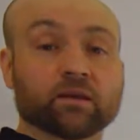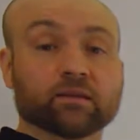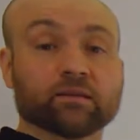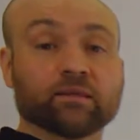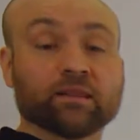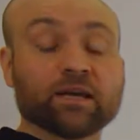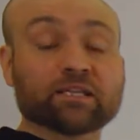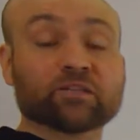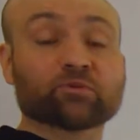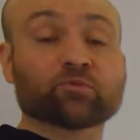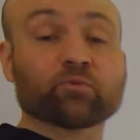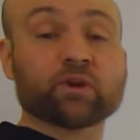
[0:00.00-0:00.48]

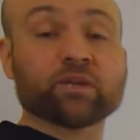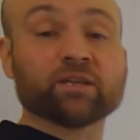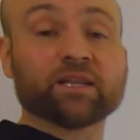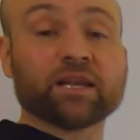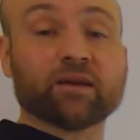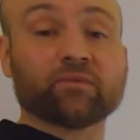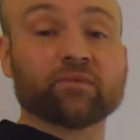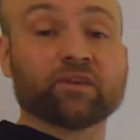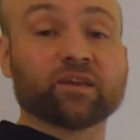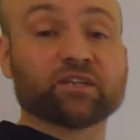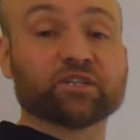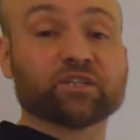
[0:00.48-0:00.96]
let's run
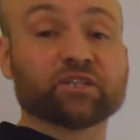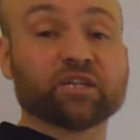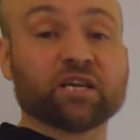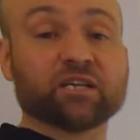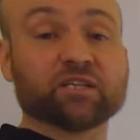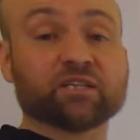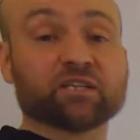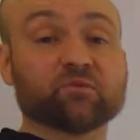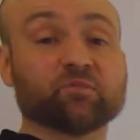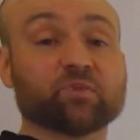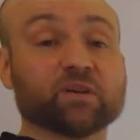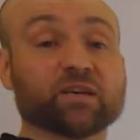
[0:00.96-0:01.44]
down the
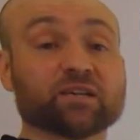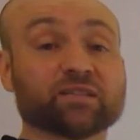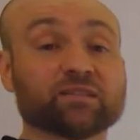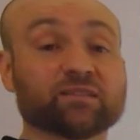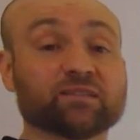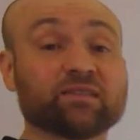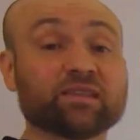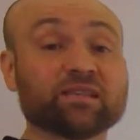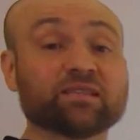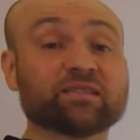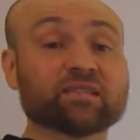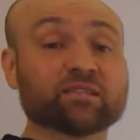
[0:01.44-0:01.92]
exchanges because
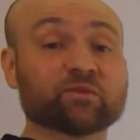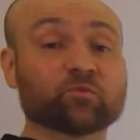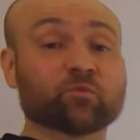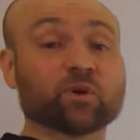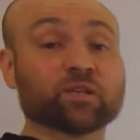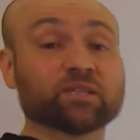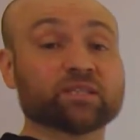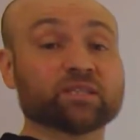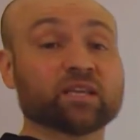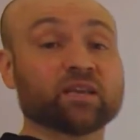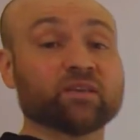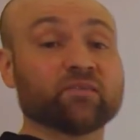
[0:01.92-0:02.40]
this is
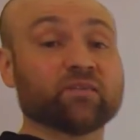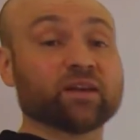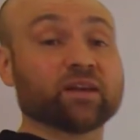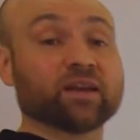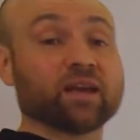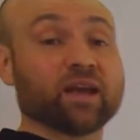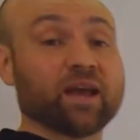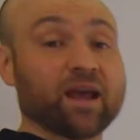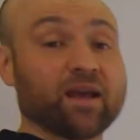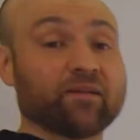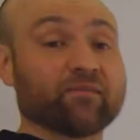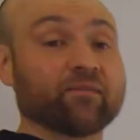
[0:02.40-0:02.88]
what's
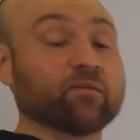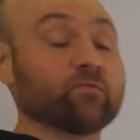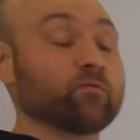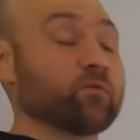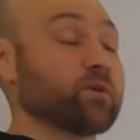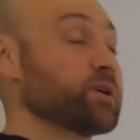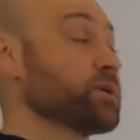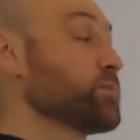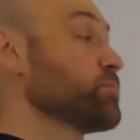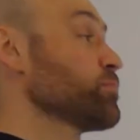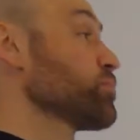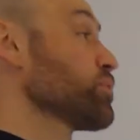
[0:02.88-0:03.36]
giving
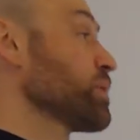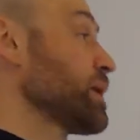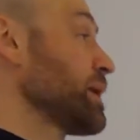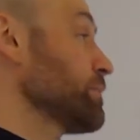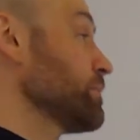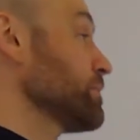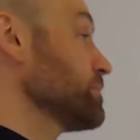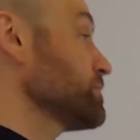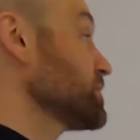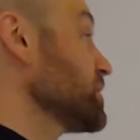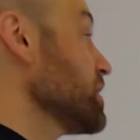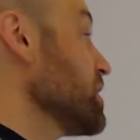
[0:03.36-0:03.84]
everyone
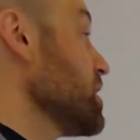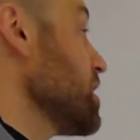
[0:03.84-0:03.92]
problems.